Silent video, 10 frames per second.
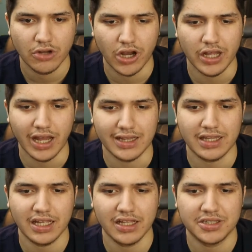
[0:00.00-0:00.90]
Oh yeah, I
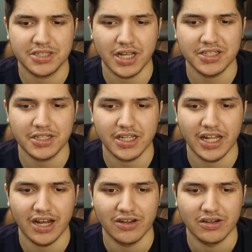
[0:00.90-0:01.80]
think he's testing it
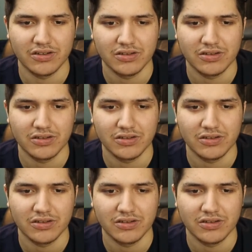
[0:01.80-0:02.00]
out.